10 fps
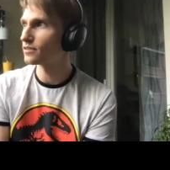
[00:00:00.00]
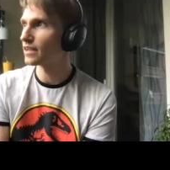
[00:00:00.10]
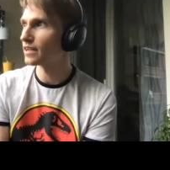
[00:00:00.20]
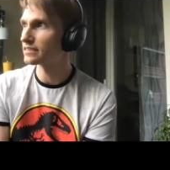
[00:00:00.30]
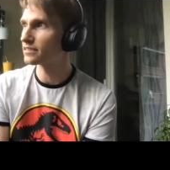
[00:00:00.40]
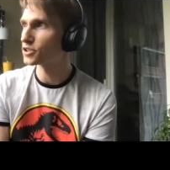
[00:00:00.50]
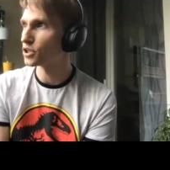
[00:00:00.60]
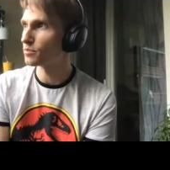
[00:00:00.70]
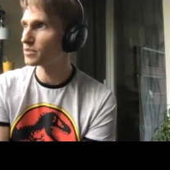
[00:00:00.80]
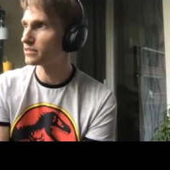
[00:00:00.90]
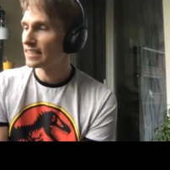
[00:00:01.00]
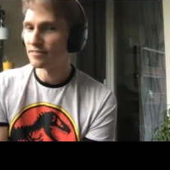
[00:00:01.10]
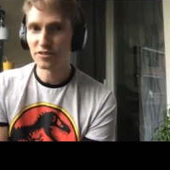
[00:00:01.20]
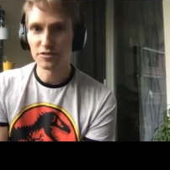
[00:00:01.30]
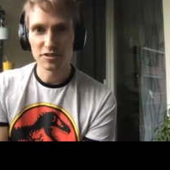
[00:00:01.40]
like the Germans. If
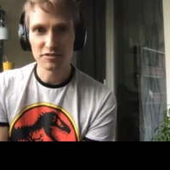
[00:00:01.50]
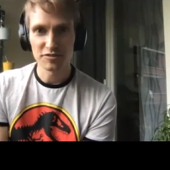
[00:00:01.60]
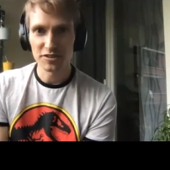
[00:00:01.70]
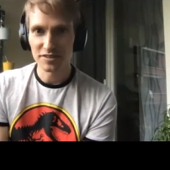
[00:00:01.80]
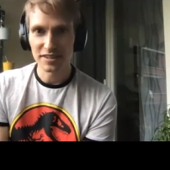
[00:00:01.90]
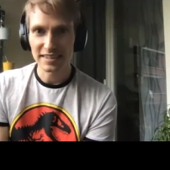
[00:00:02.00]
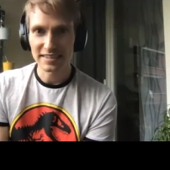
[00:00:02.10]
you, or if you, you will like,